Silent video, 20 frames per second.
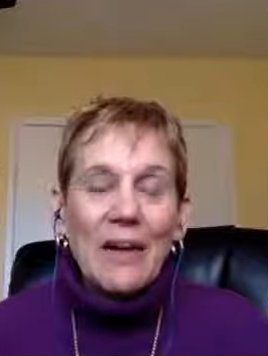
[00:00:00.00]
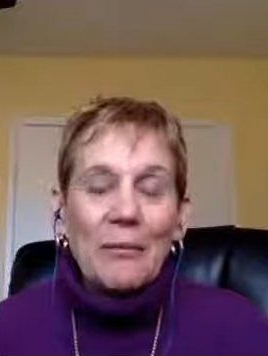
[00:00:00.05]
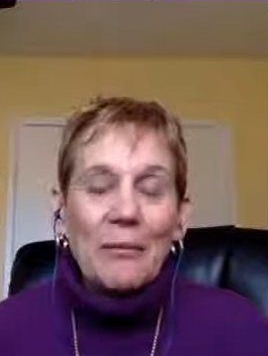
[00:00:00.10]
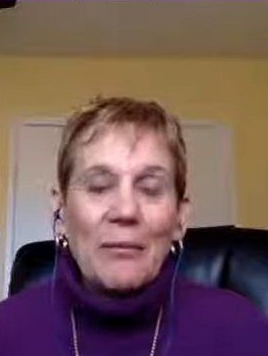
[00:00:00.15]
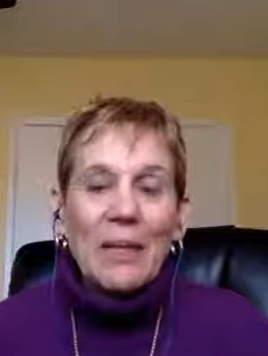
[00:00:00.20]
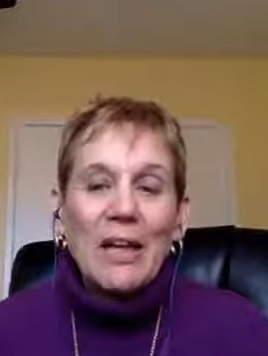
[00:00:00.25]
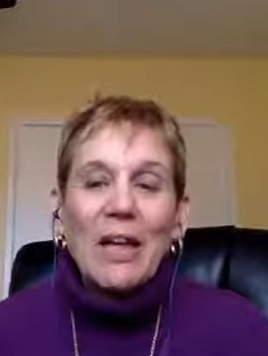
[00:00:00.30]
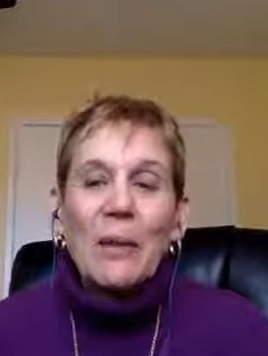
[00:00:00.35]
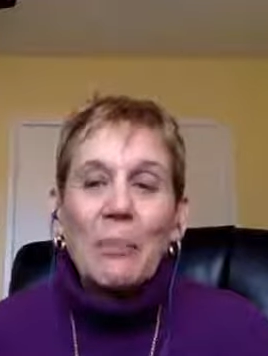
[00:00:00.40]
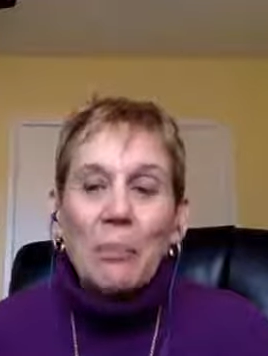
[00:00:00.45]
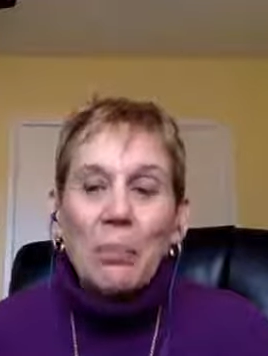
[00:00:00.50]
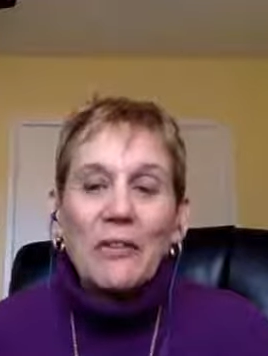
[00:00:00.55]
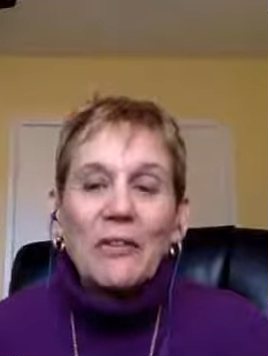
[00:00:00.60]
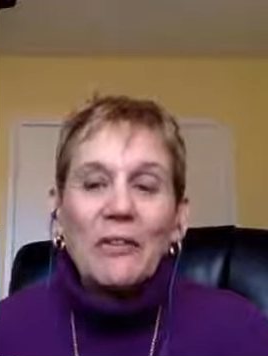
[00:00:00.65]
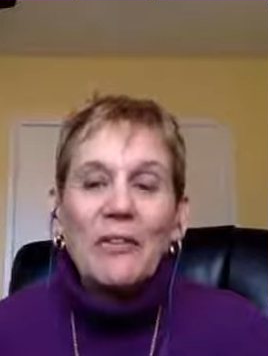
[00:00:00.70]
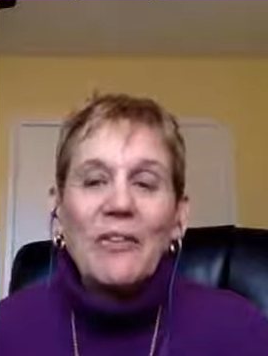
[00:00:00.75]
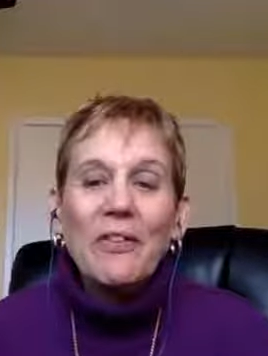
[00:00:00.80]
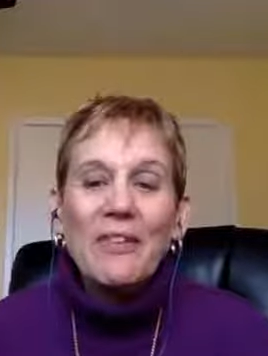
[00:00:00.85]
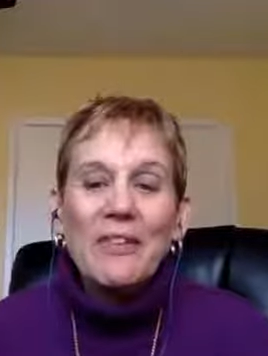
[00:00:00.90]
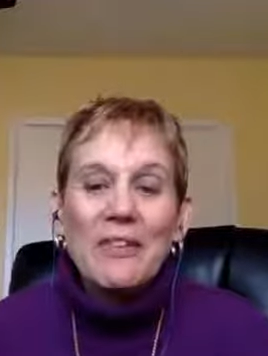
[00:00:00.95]
he puts
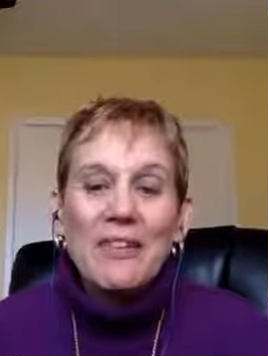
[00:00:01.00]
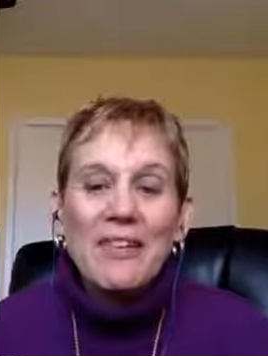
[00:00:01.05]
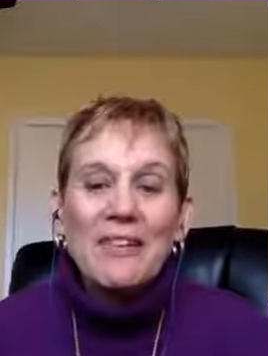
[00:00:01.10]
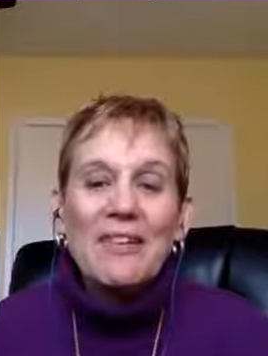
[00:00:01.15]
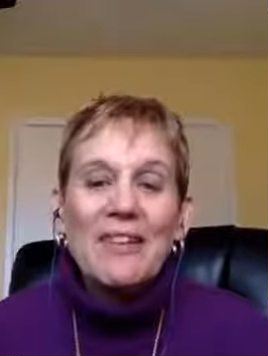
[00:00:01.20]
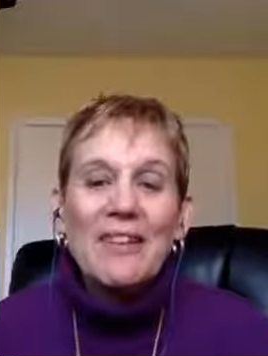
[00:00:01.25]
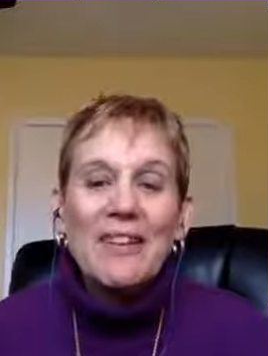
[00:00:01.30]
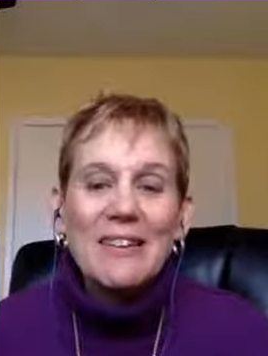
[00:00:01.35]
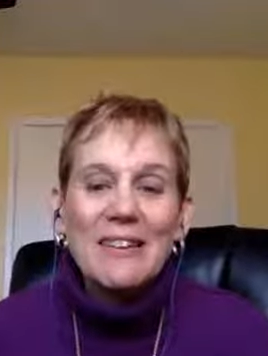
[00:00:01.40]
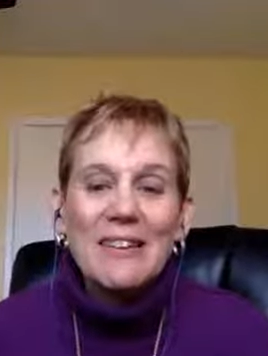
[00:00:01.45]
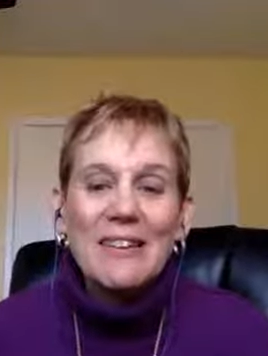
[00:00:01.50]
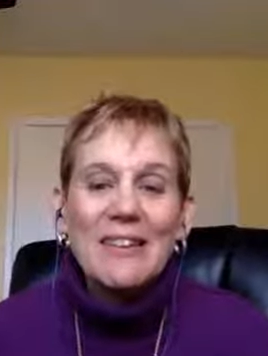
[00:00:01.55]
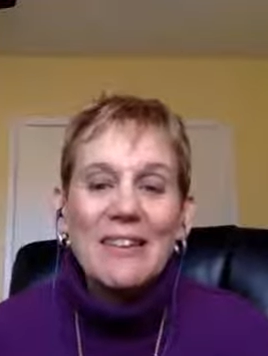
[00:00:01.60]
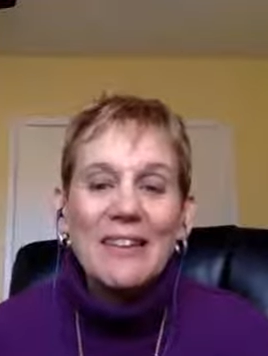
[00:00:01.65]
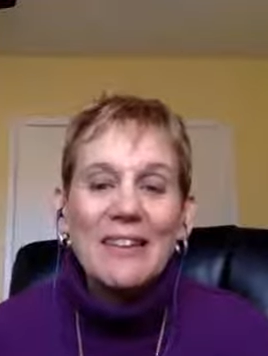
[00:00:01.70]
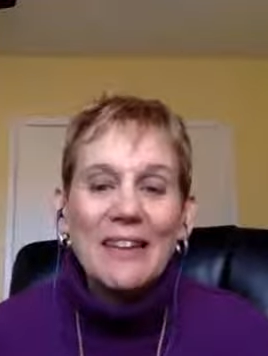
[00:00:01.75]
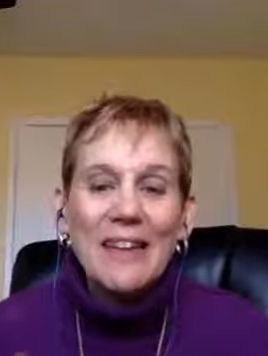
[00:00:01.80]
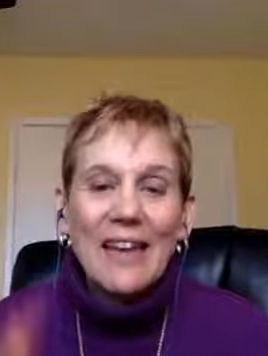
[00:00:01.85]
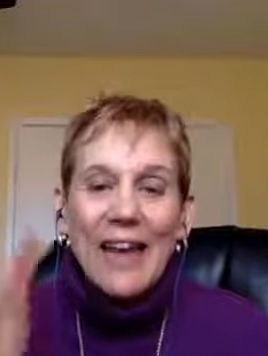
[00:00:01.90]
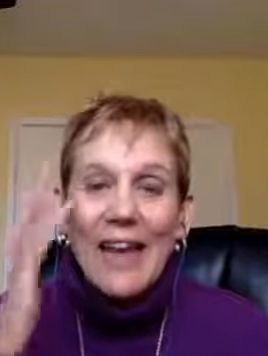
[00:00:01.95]
the
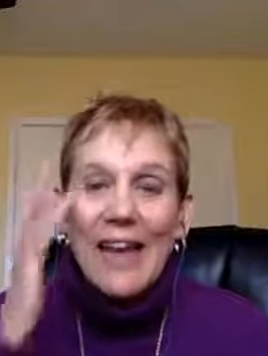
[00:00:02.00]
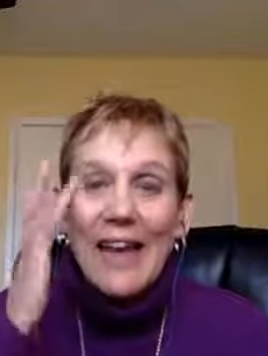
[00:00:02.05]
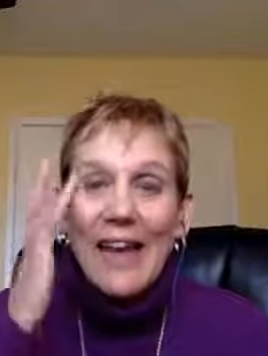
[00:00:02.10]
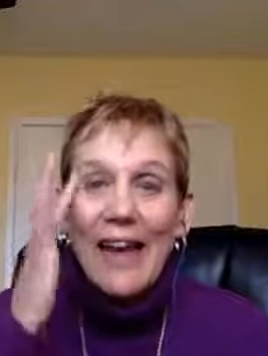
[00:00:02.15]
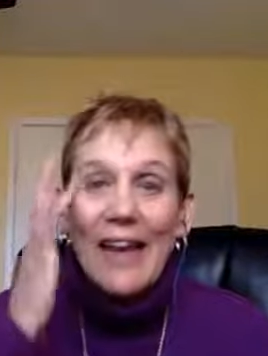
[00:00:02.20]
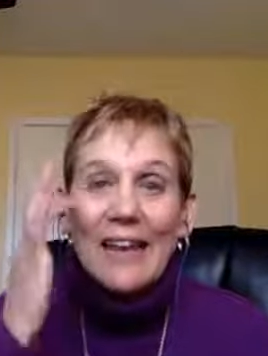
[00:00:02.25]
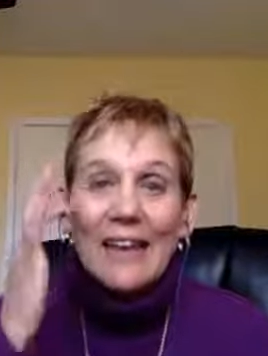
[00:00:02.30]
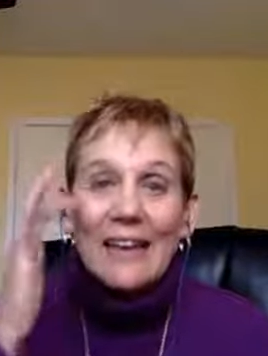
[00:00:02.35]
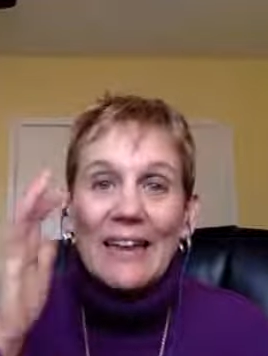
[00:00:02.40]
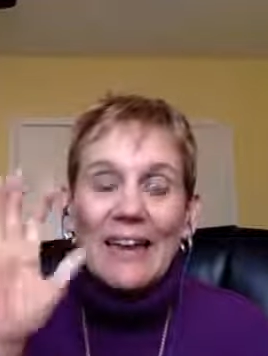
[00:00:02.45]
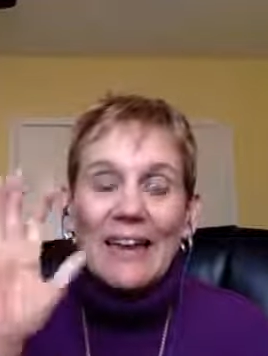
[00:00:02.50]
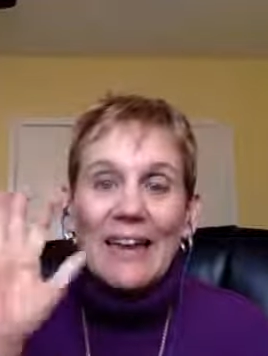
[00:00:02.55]
statistic at